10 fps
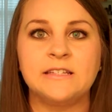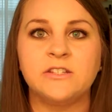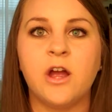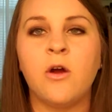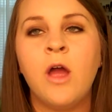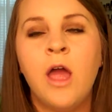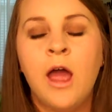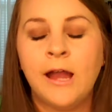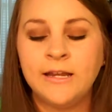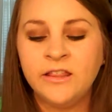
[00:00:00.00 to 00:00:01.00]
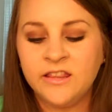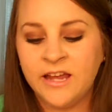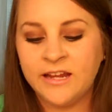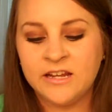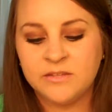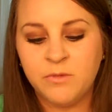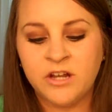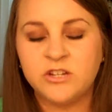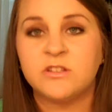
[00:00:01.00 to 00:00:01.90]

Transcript: So I didn't like it as much.